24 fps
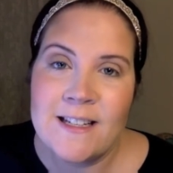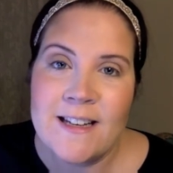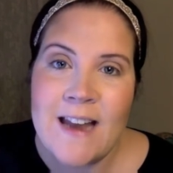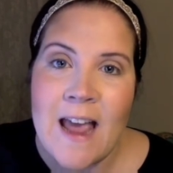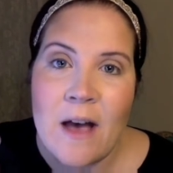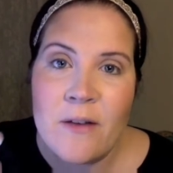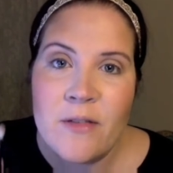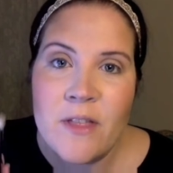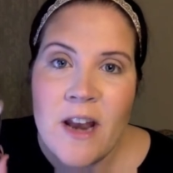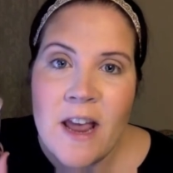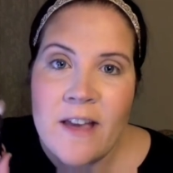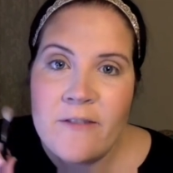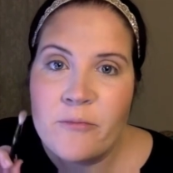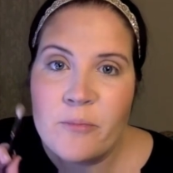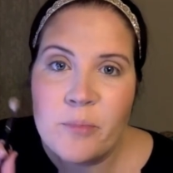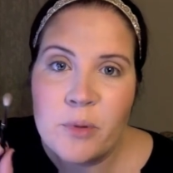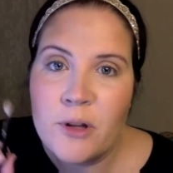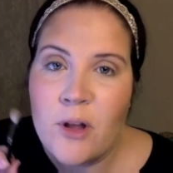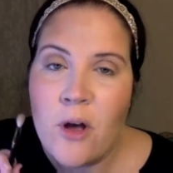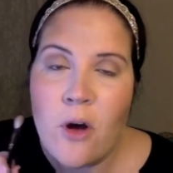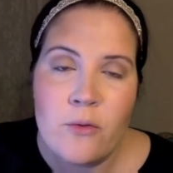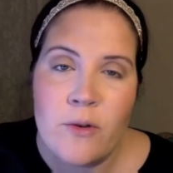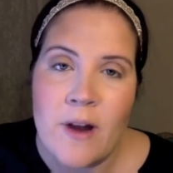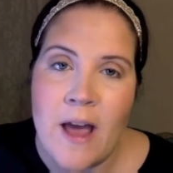Now that I've
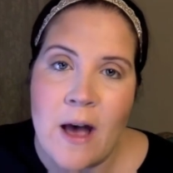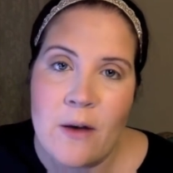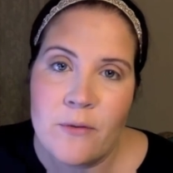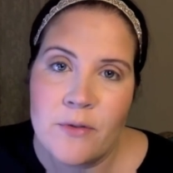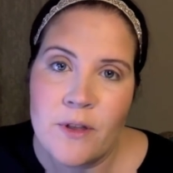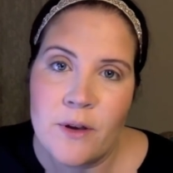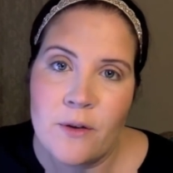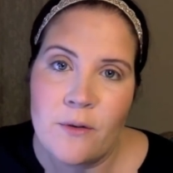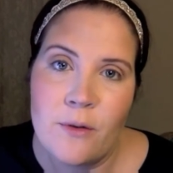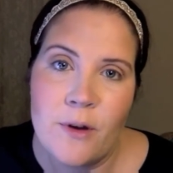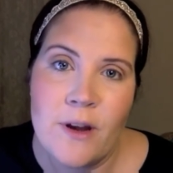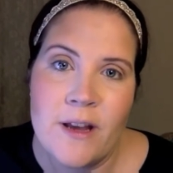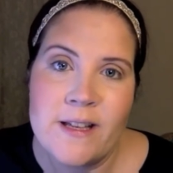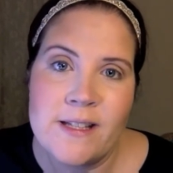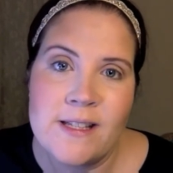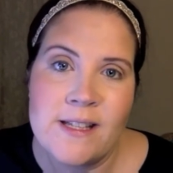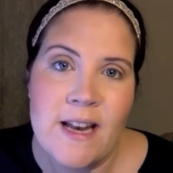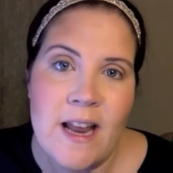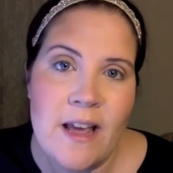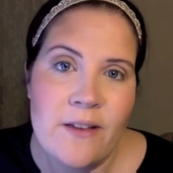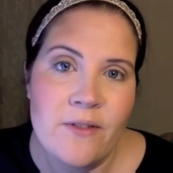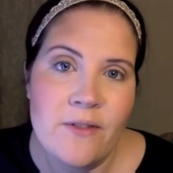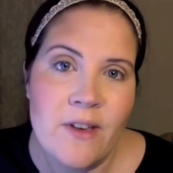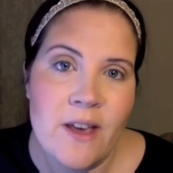blown out the crease
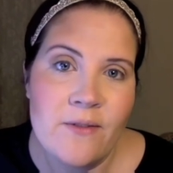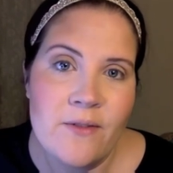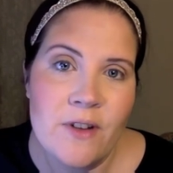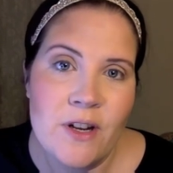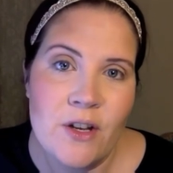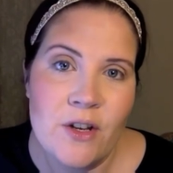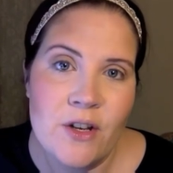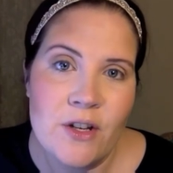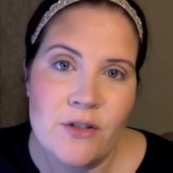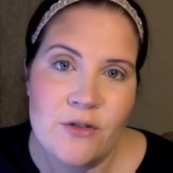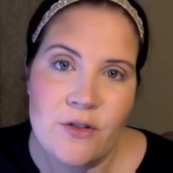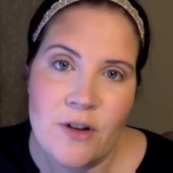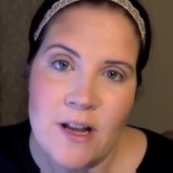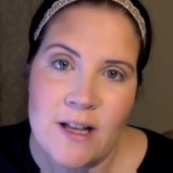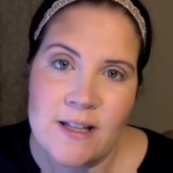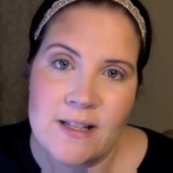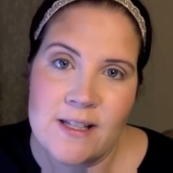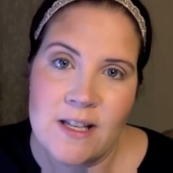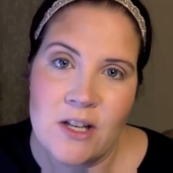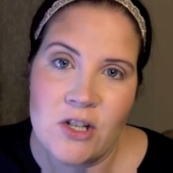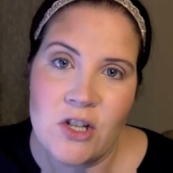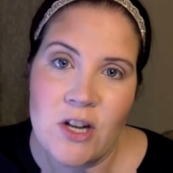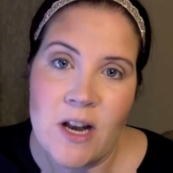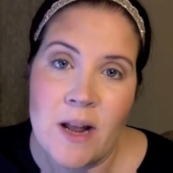and I've given a good
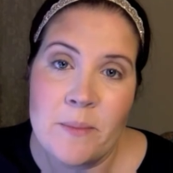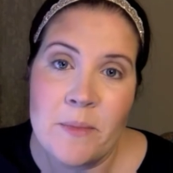transition,